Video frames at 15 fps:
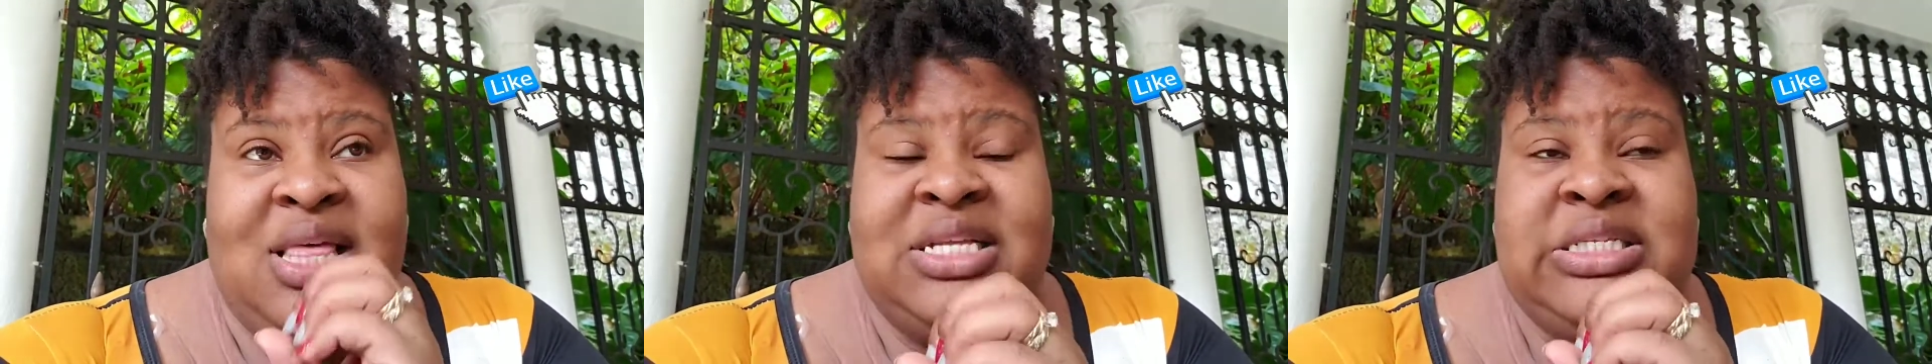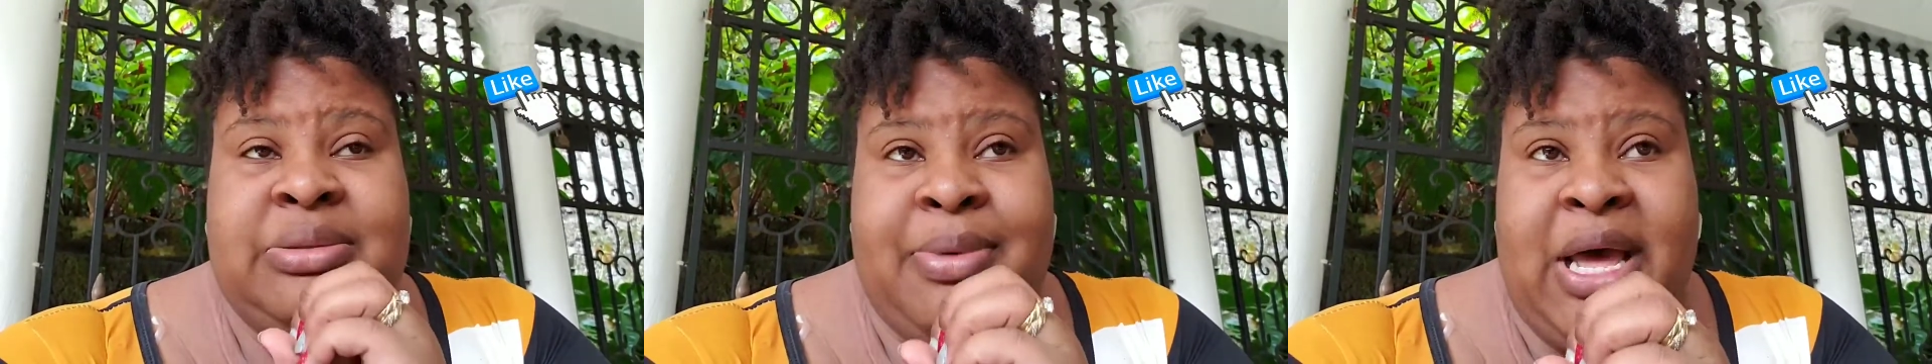
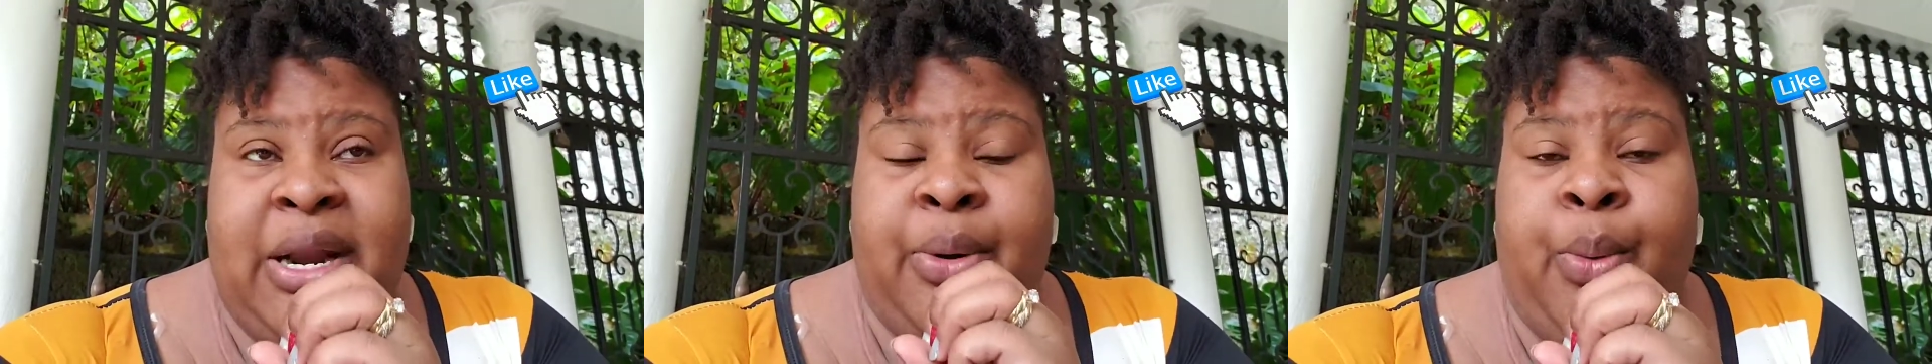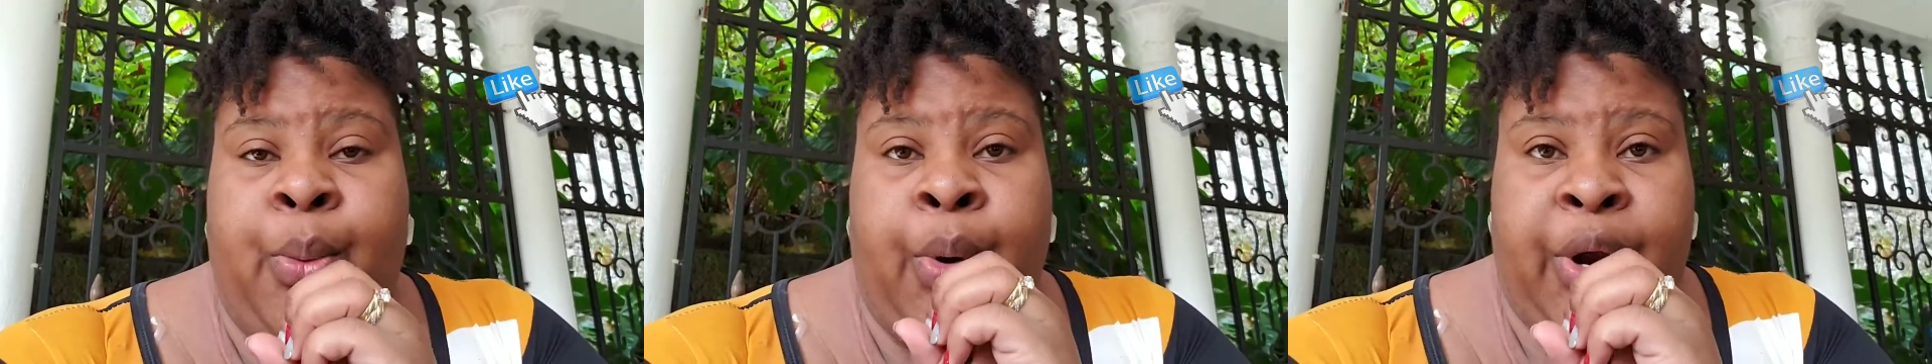this
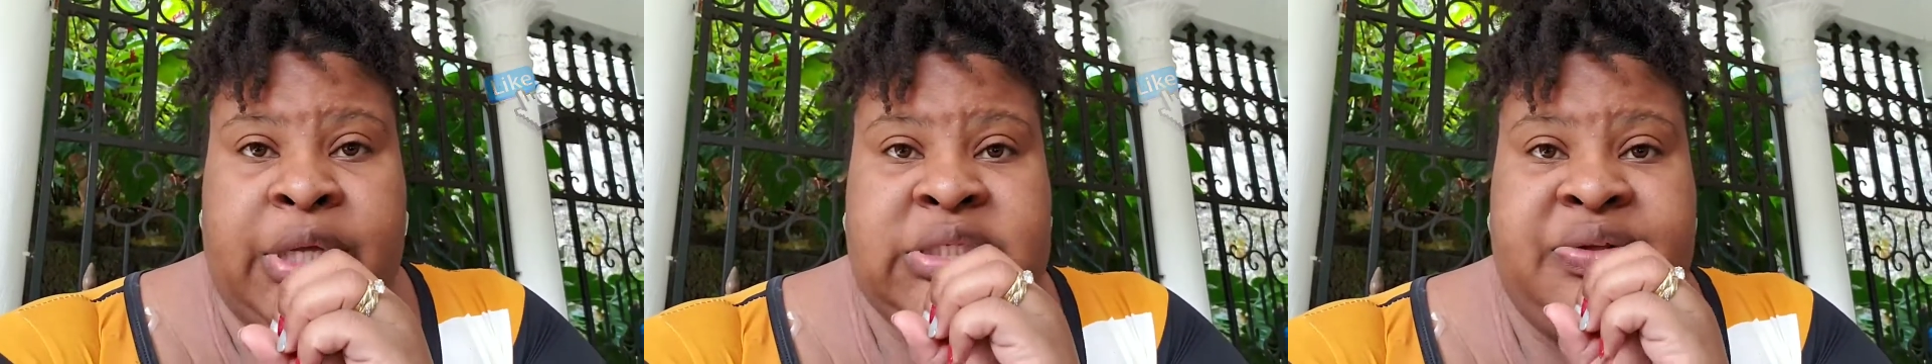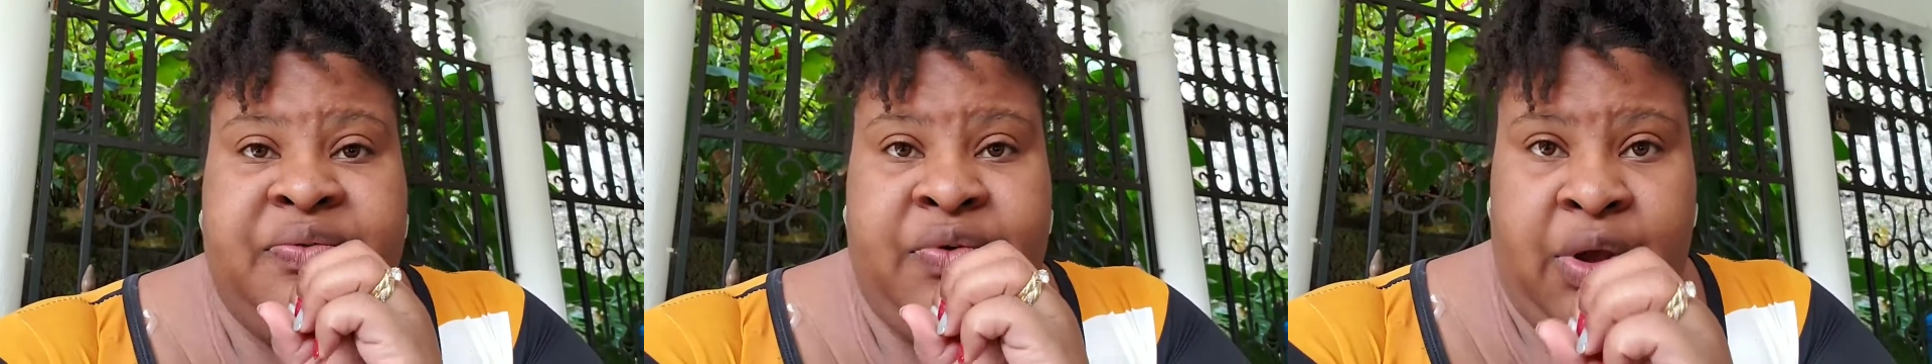man
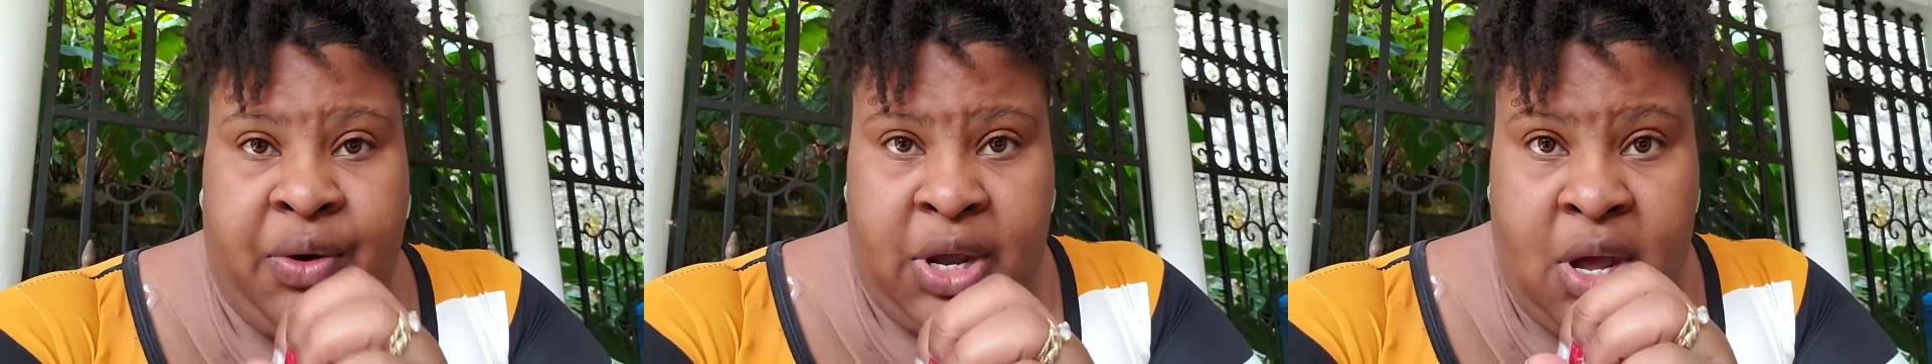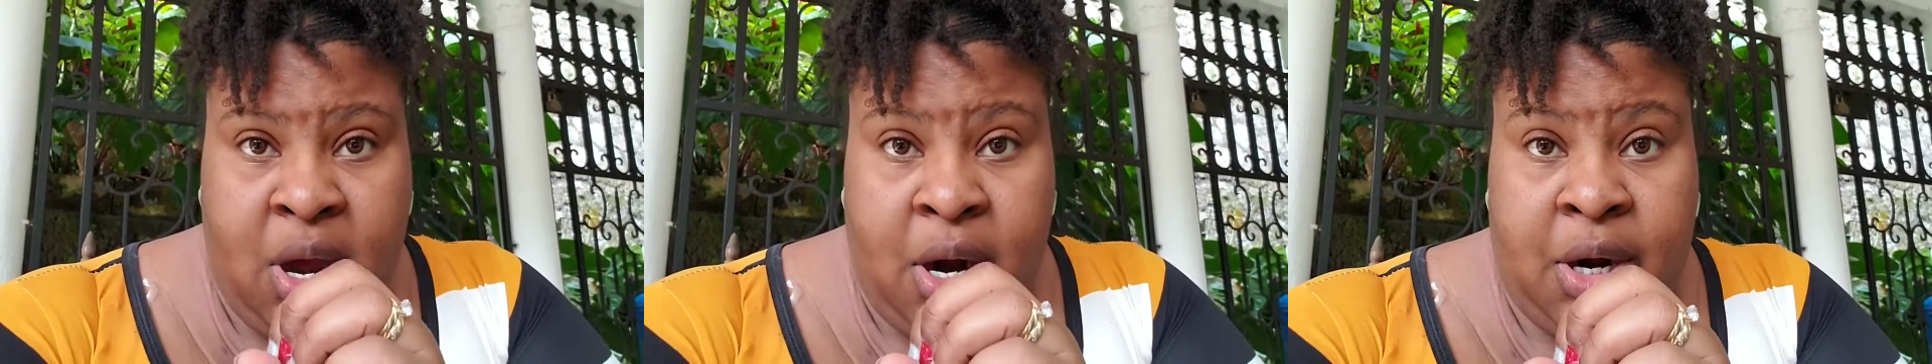works
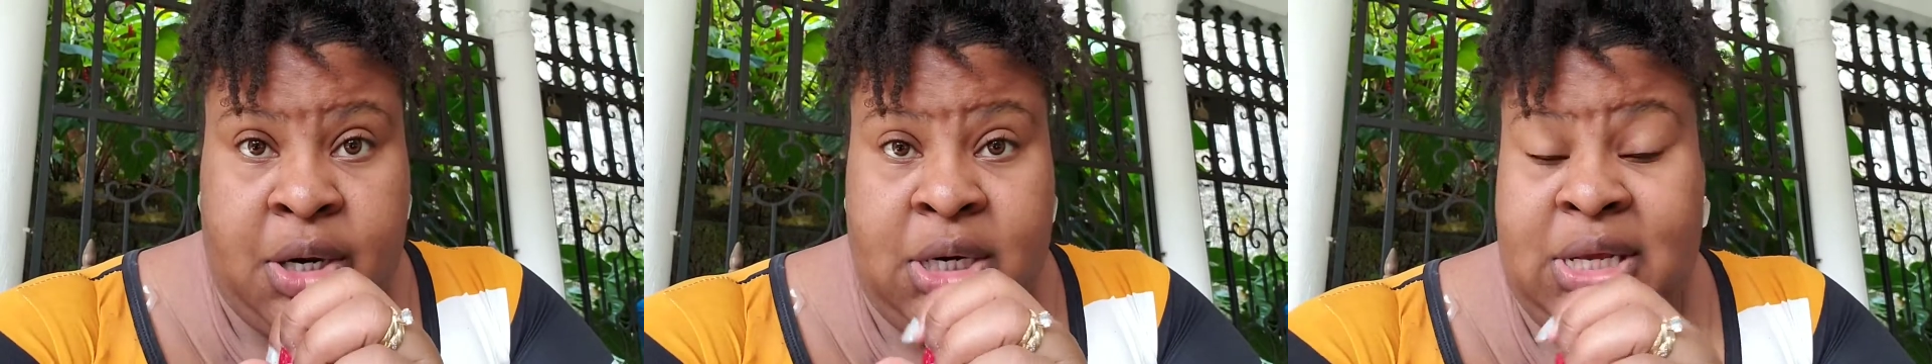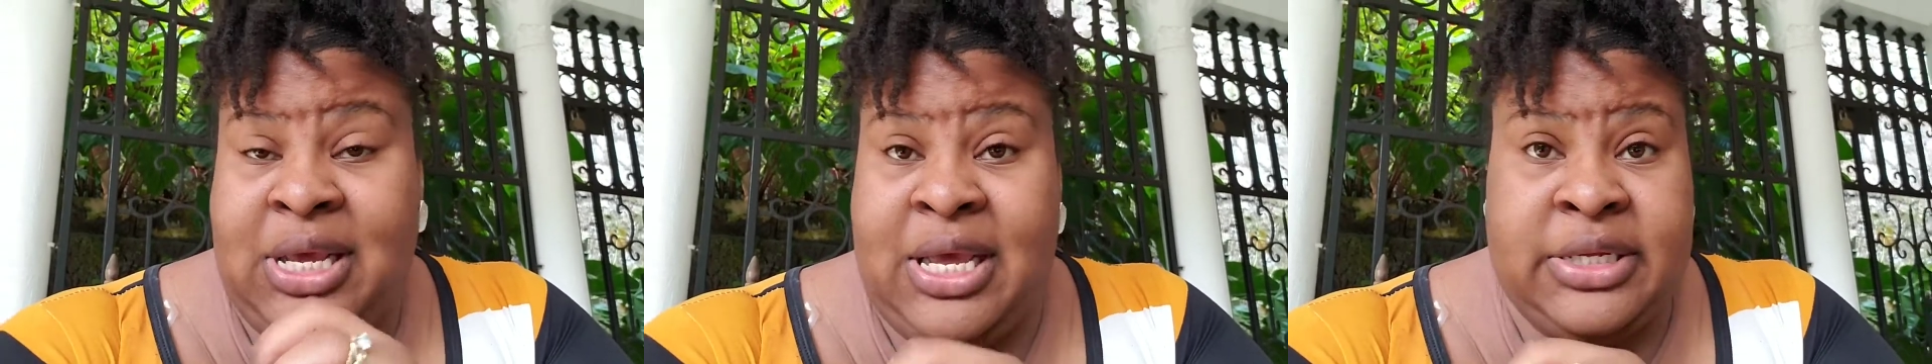very
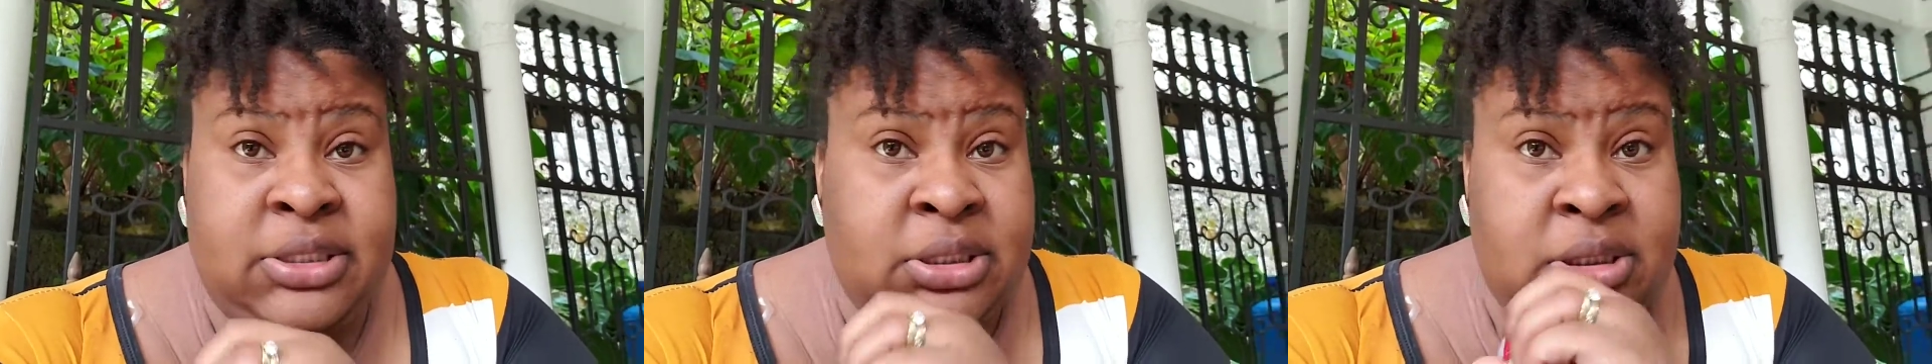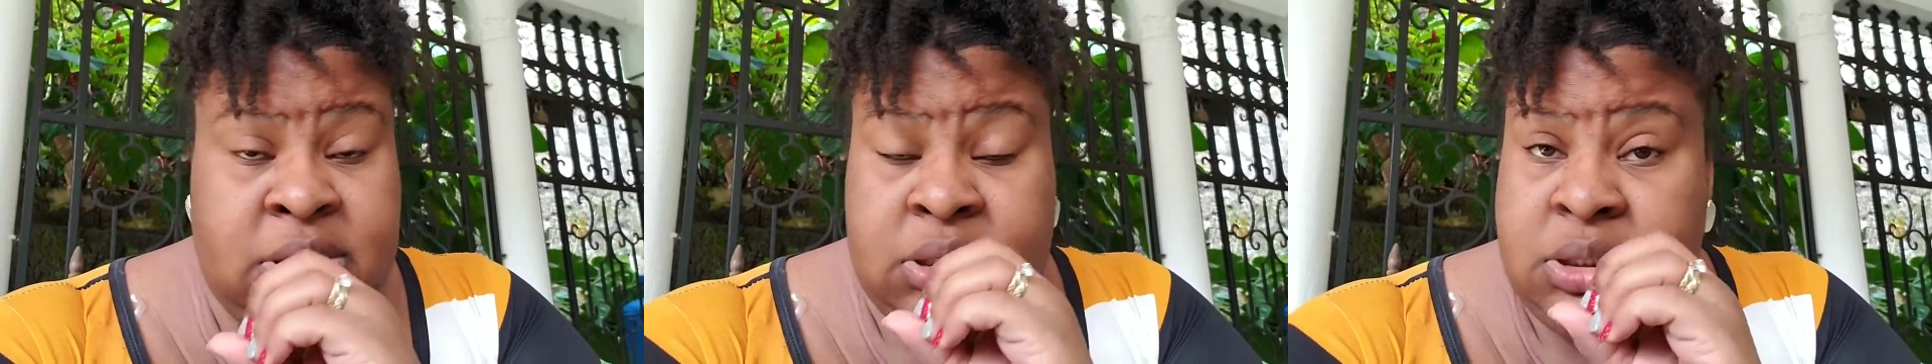hard.
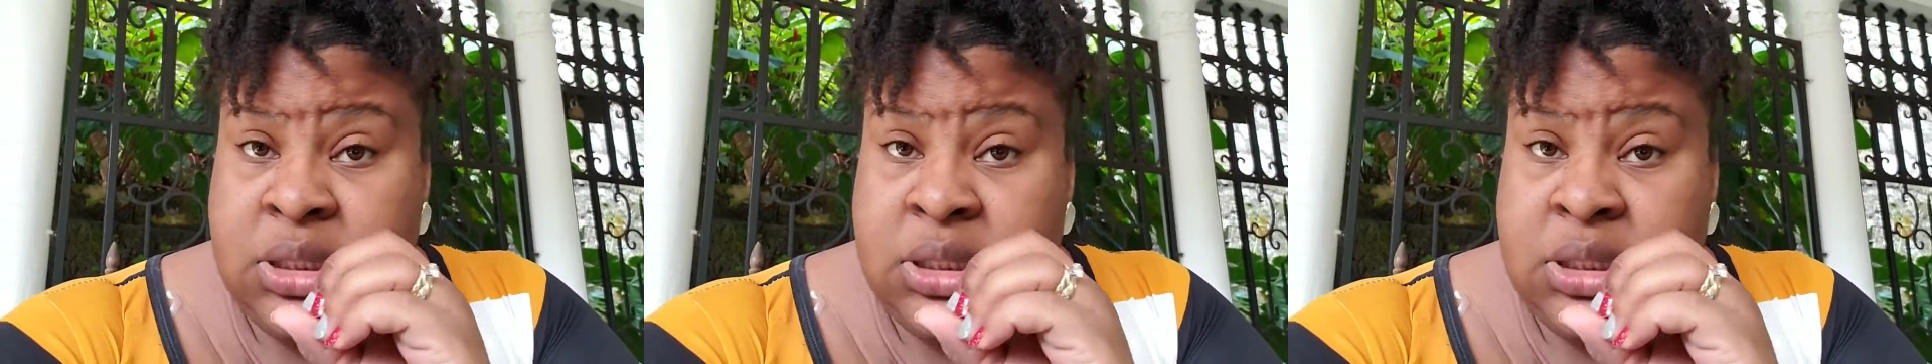Yes,